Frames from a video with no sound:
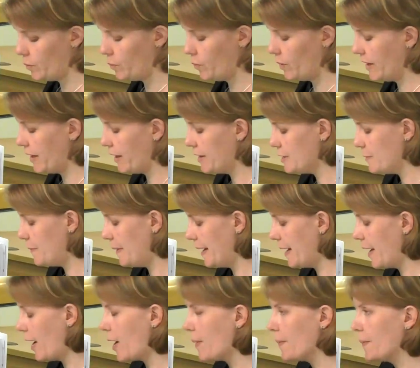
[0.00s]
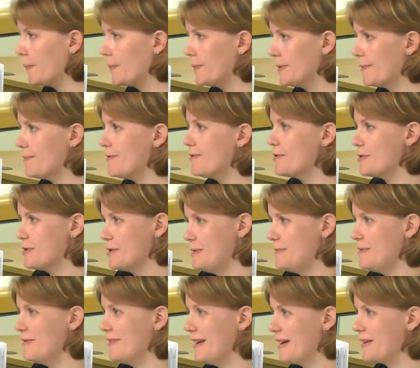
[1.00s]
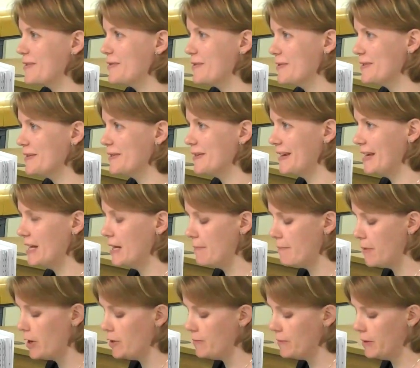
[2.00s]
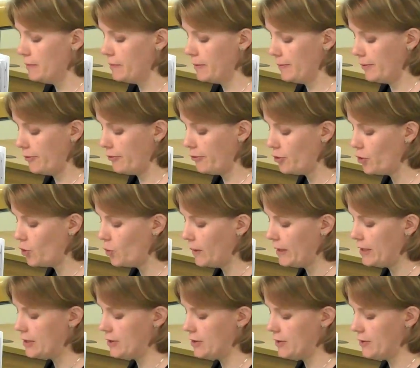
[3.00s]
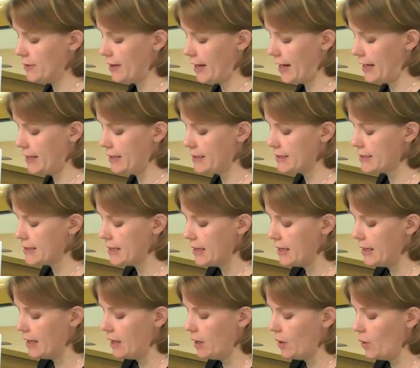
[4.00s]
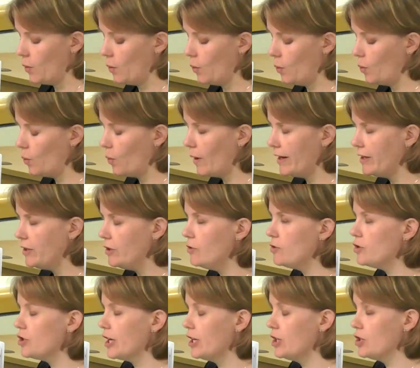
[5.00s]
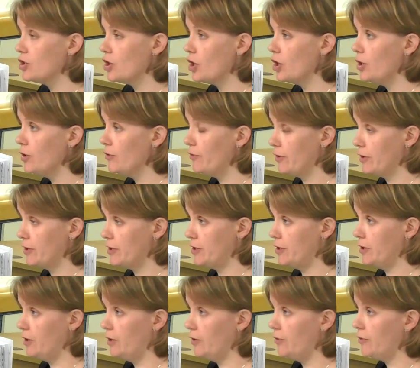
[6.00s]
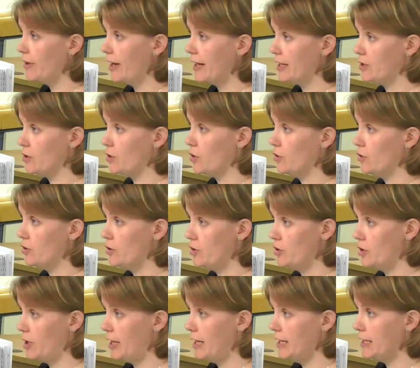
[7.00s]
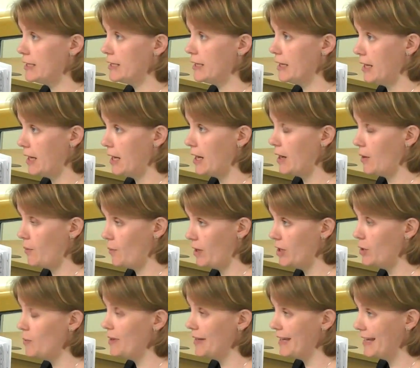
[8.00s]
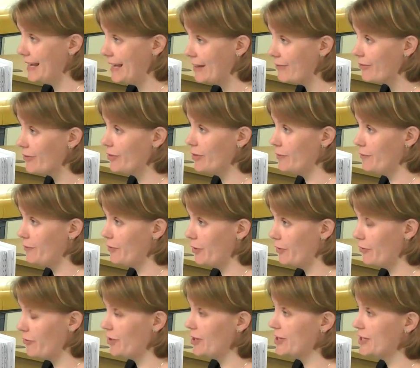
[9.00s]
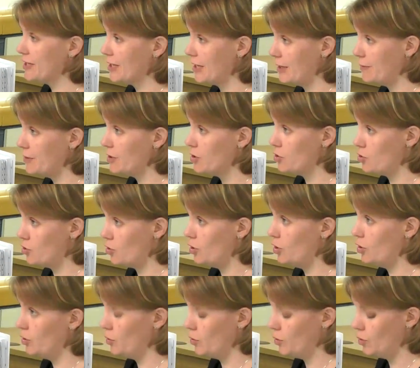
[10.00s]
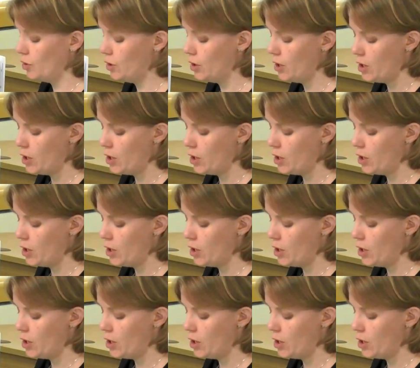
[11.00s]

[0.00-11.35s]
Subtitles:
We're going to pick up some of your treatment records in a moment, but before we do that, when you changed over to factor concentrate, when you were given them for the first time at Treloar,